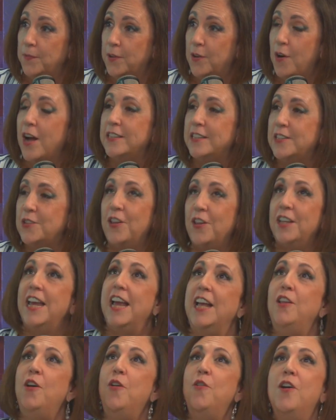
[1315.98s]
God's calling.
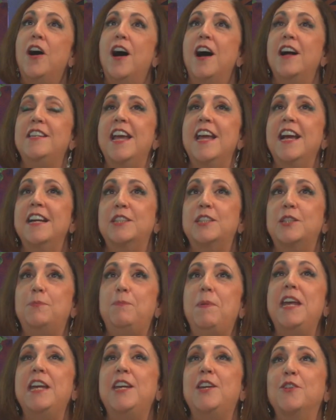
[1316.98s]
Hello, God. Yes,
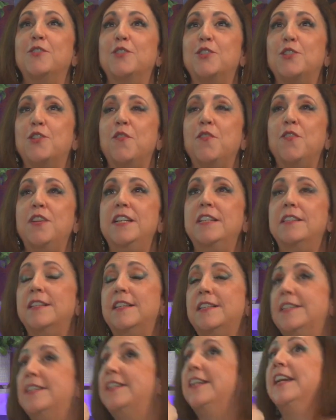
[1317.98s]
speak. Your servant is
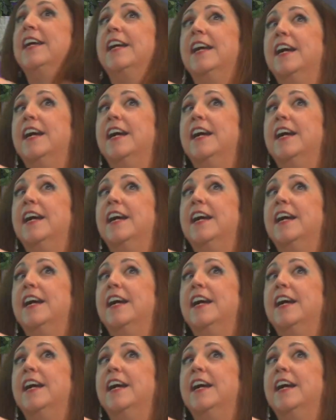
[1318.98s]
listening.